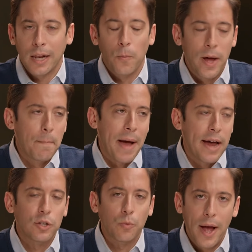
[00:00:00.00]
It went
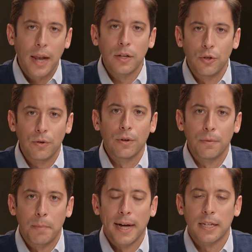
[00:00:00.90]
about as well as you
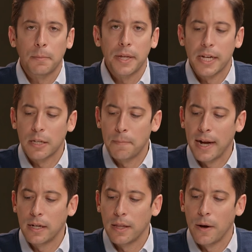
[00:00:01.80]
could possibly
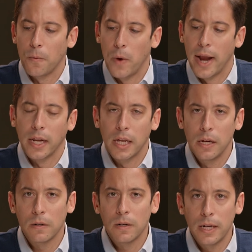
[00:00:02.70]
expect that it went.
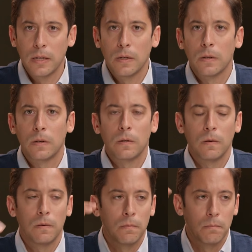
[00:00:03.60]
Here
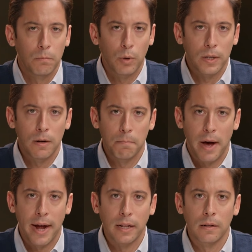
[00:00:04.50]
is President
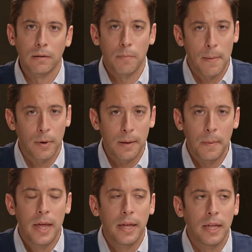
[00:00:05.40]
Biden, remember him?